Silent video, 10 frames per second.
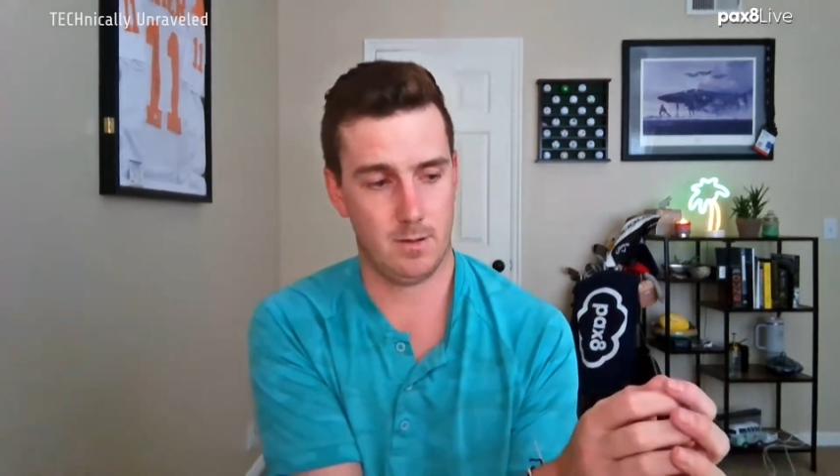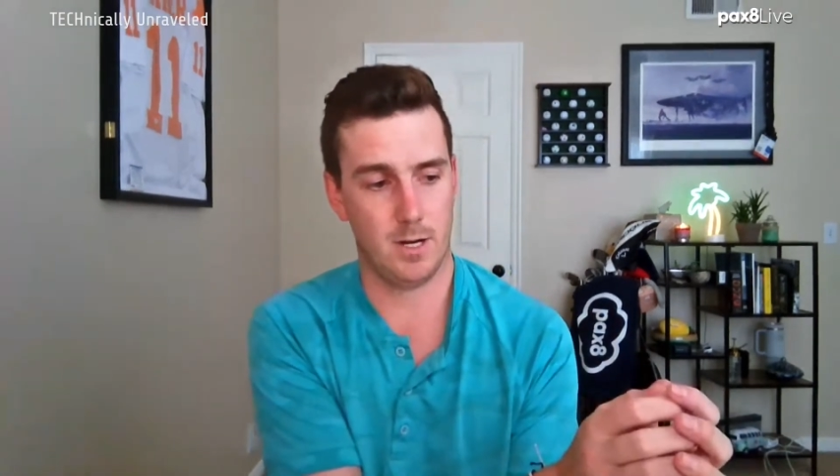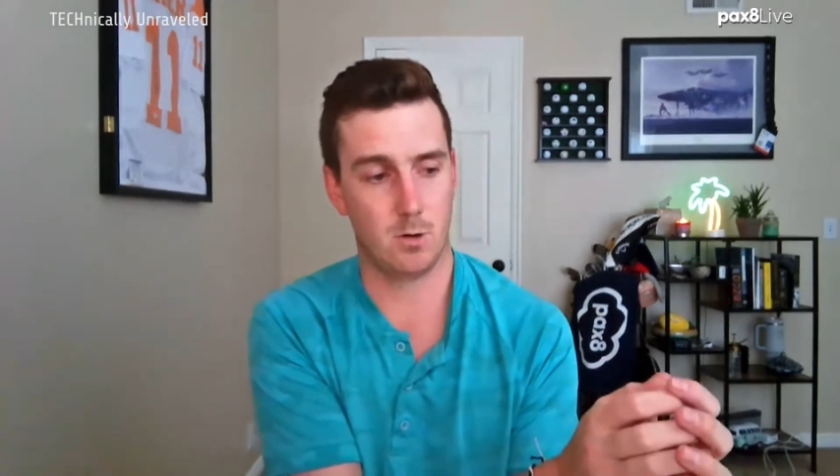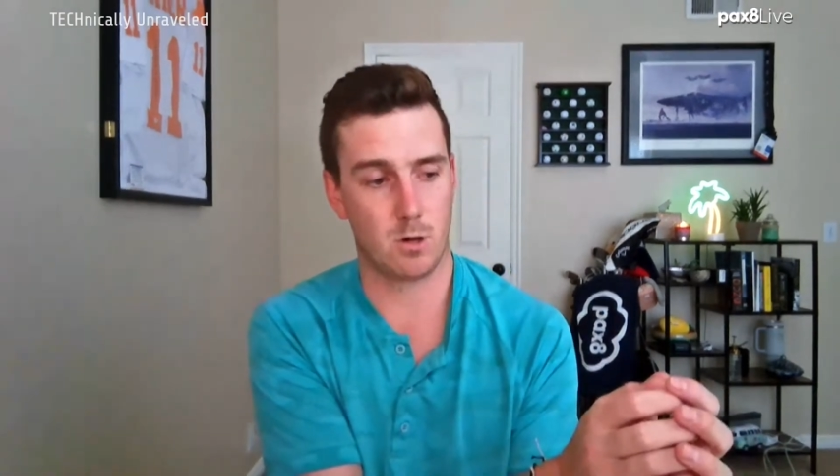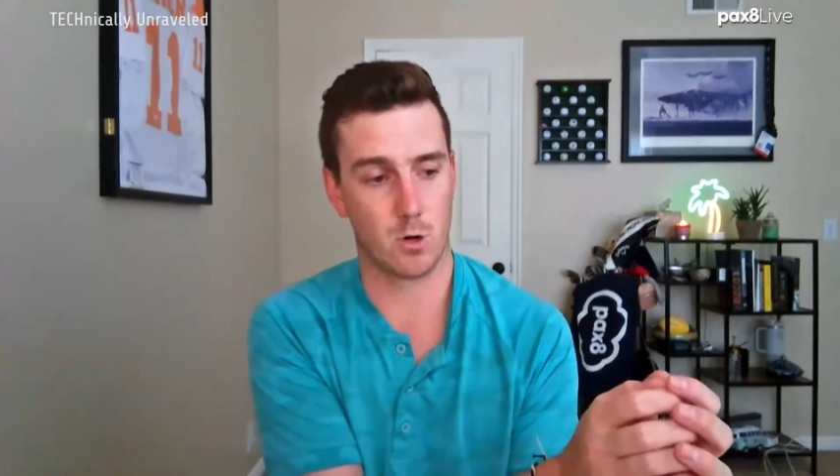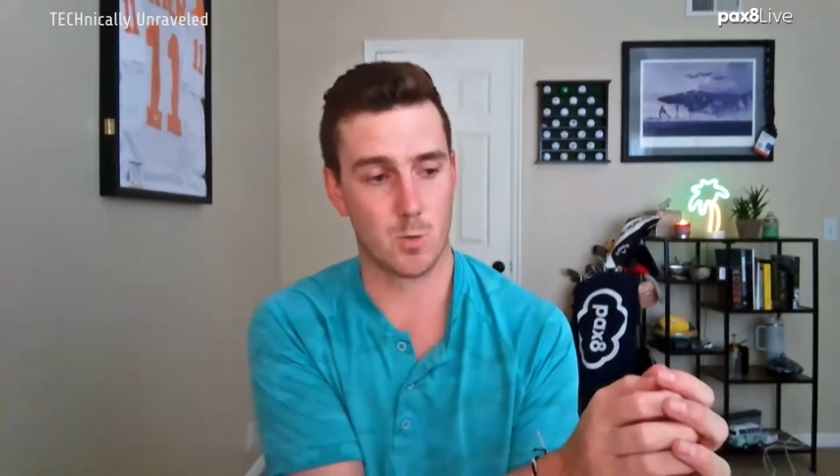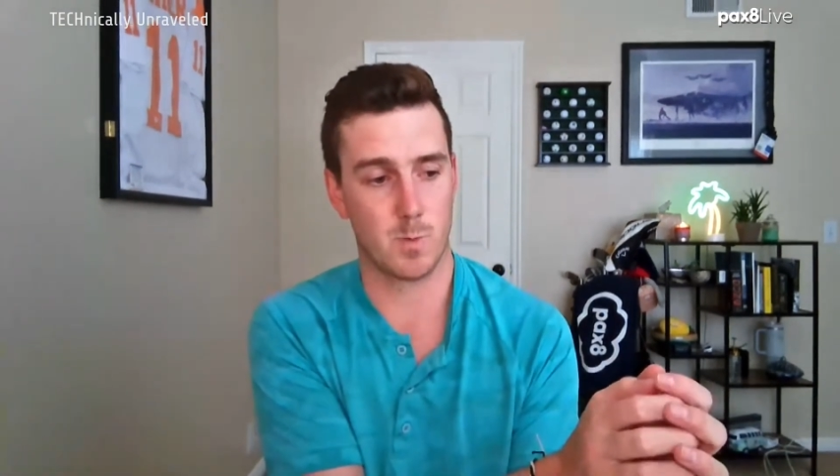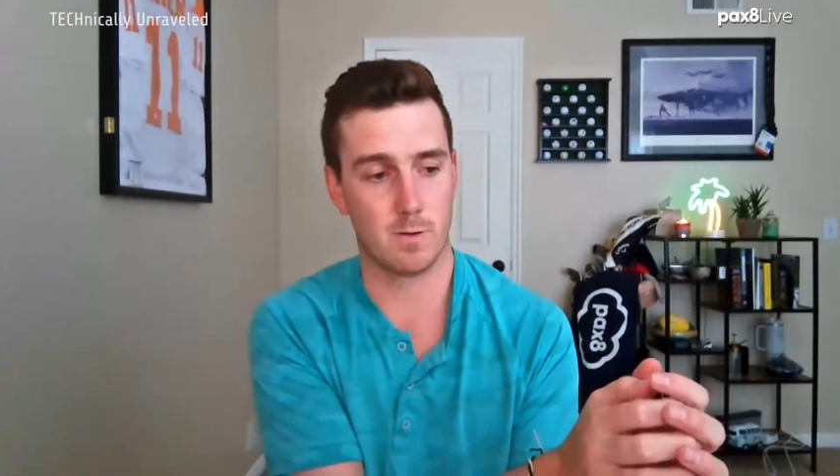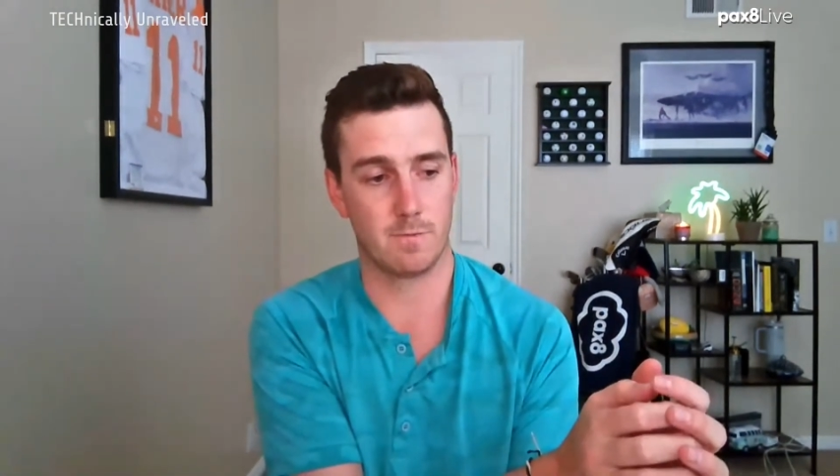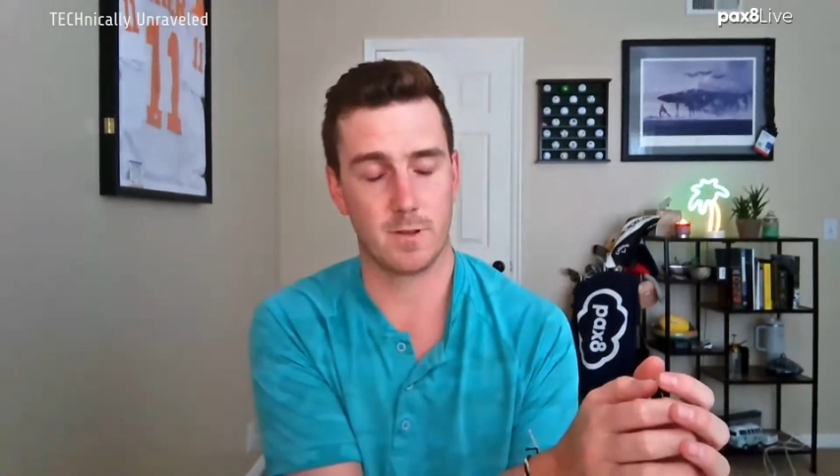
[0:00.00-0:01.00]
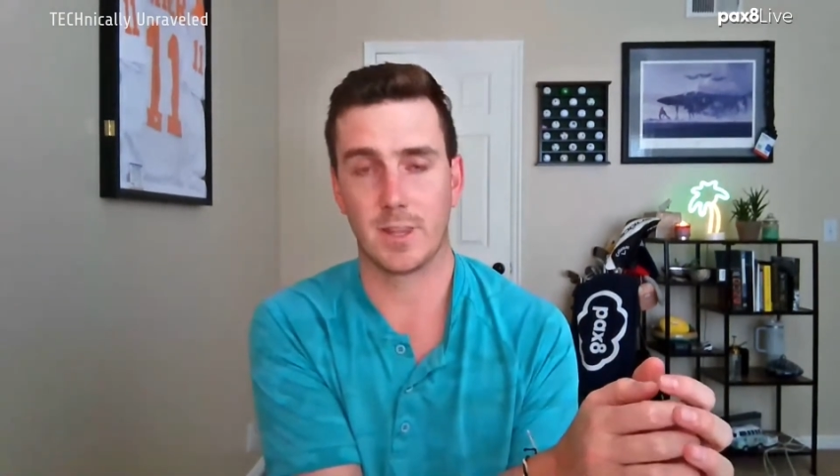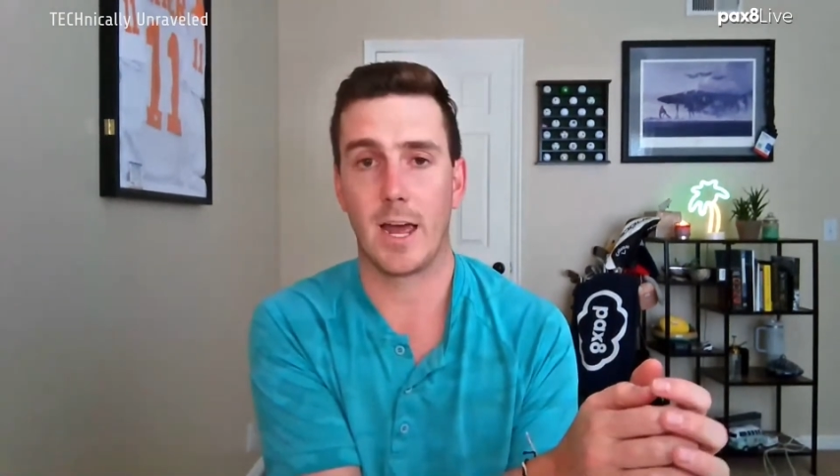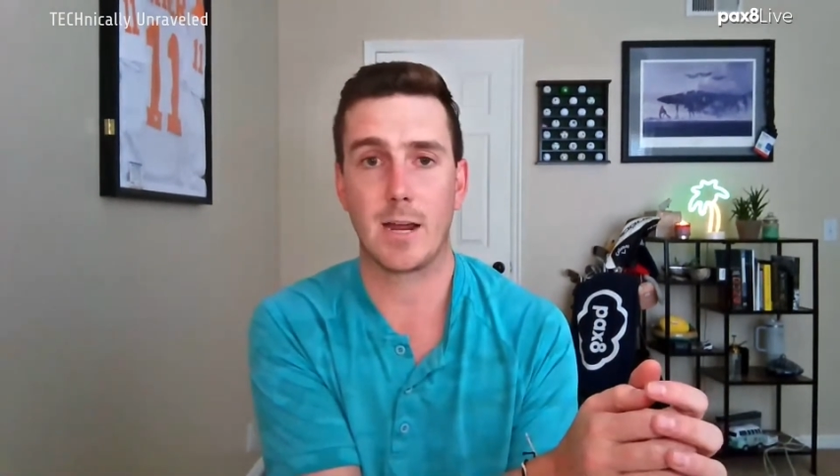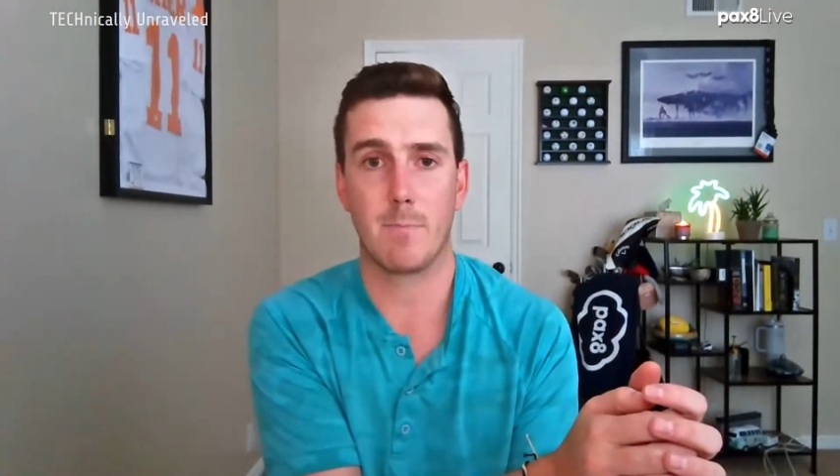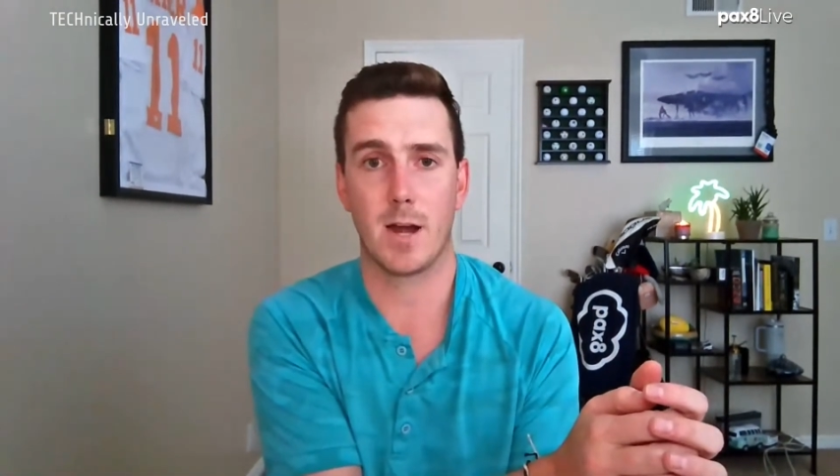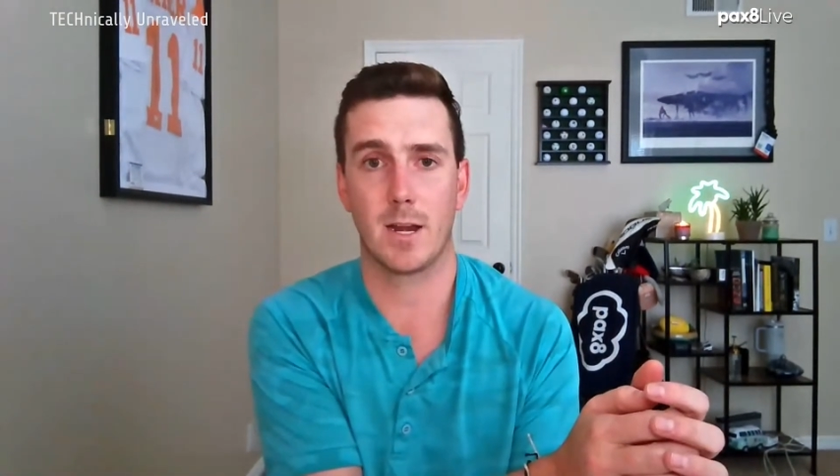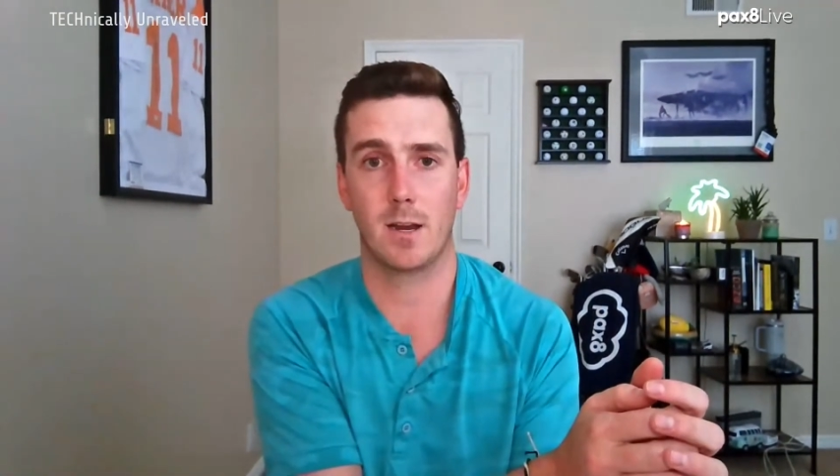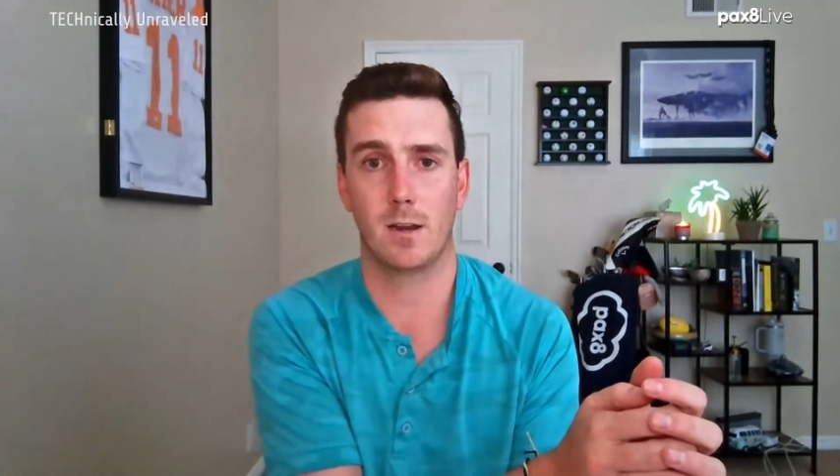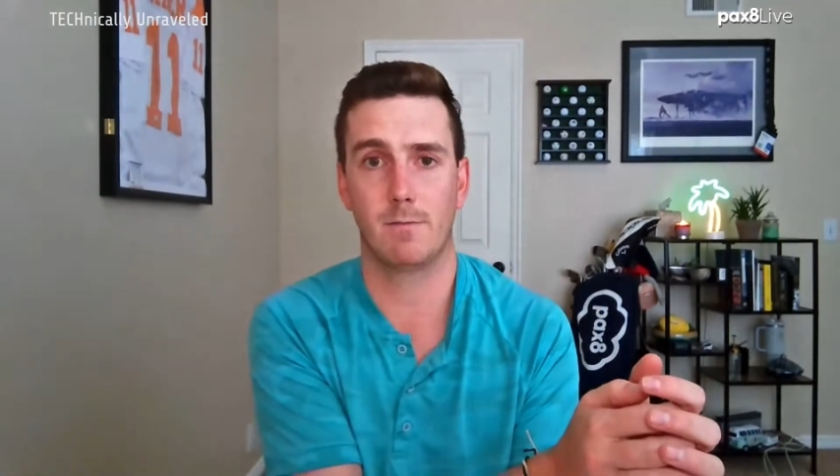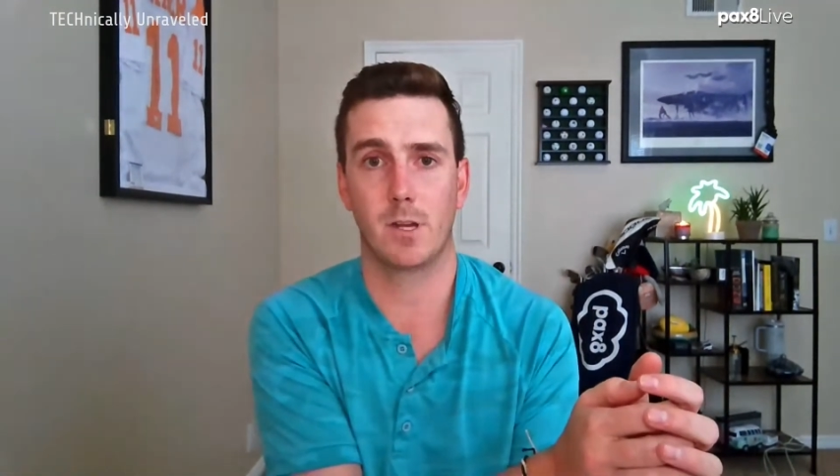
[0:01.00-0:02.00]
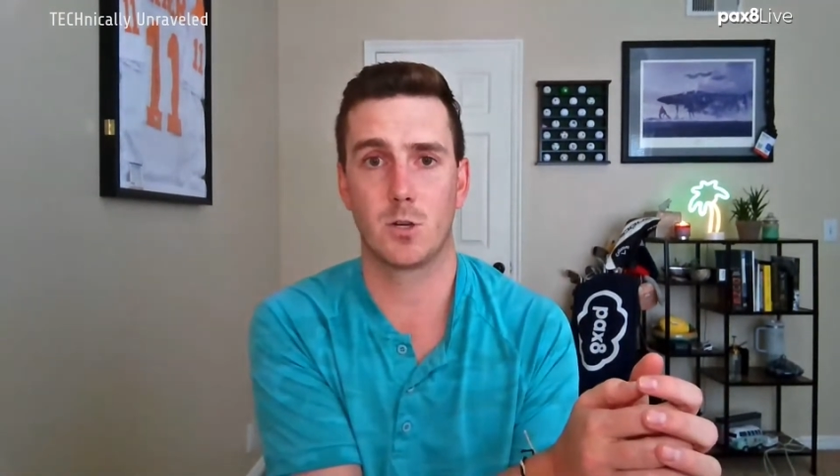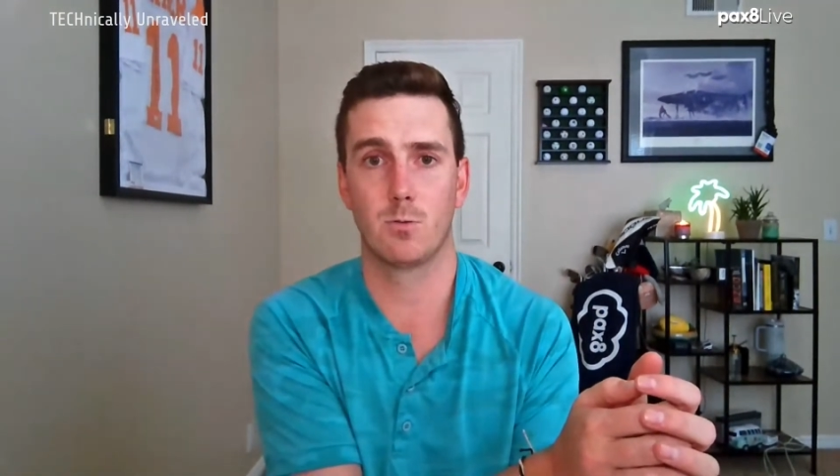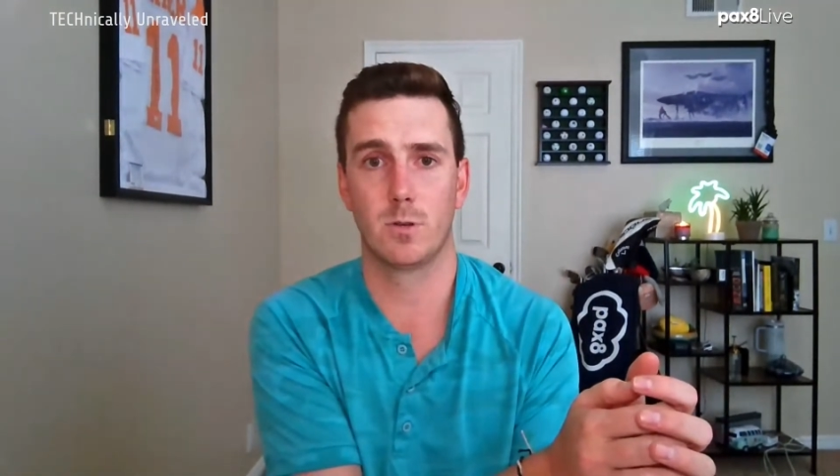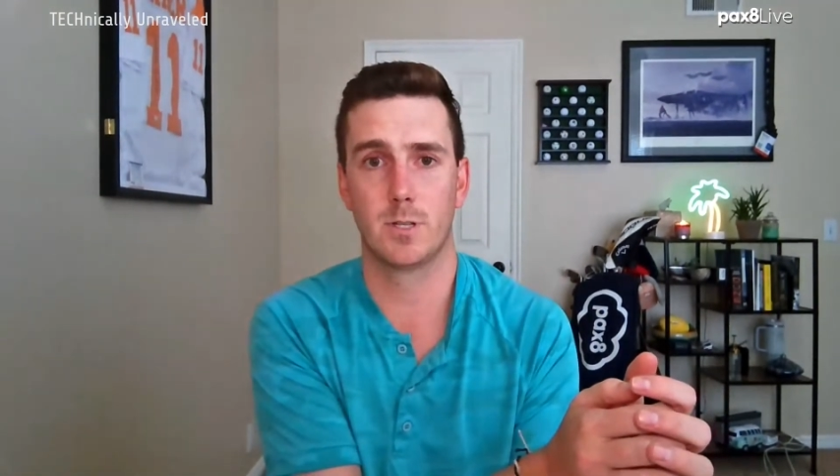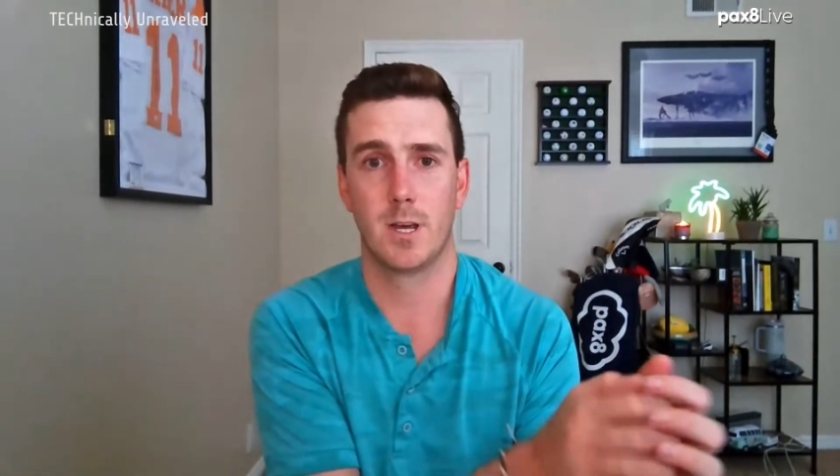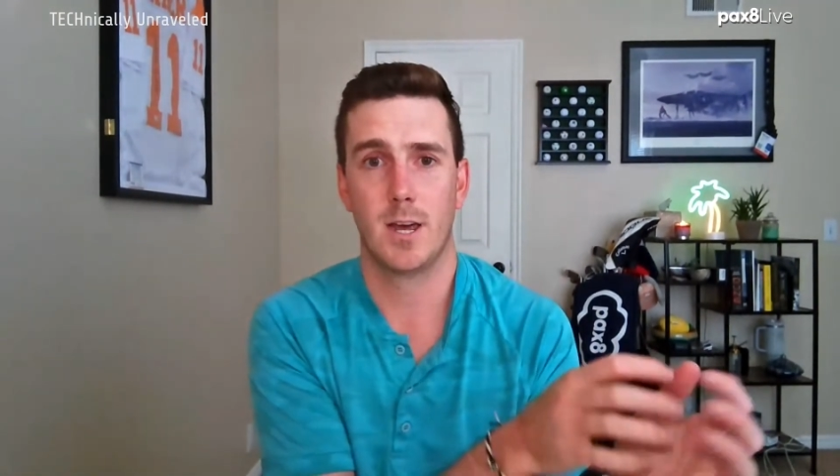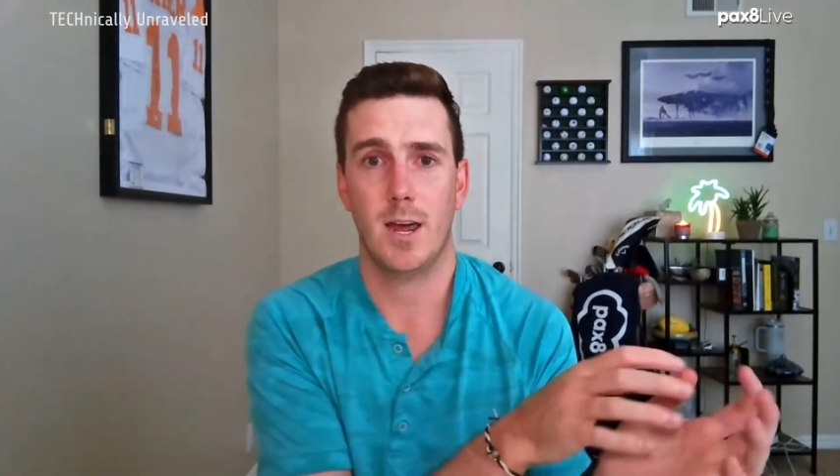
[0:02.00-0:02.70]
into a group of like-minded individuals,